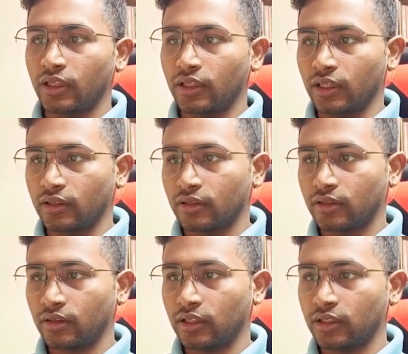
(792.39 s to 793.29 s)

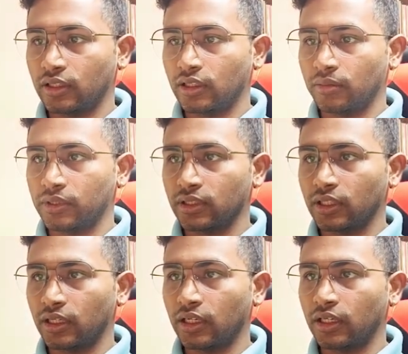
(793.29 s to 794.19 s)
Yes, these are the commission
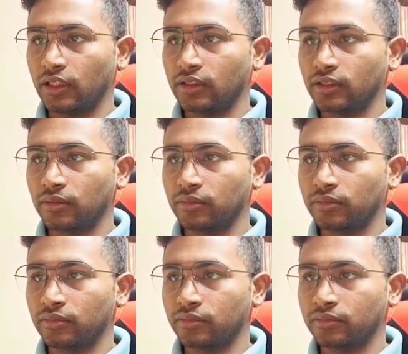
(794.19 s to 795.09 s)
they are getting, some